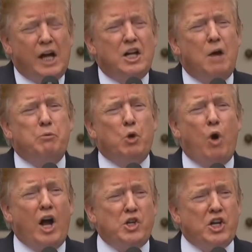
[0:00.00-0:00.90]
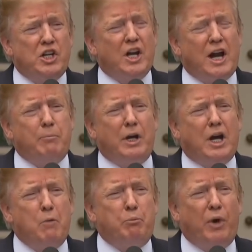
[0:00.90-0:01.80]
I come to Washington, I
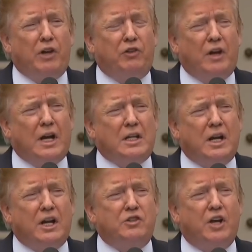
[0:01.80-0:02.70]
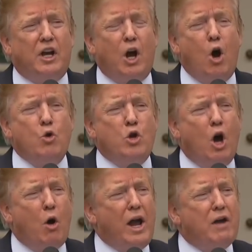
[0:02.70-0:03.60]
become president, and I said, oh,
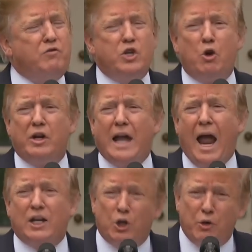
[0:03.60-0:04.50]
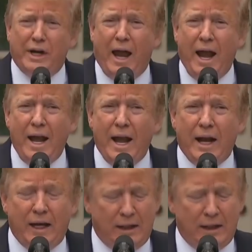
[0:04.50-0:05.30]
no, I have Jerry Nadler again?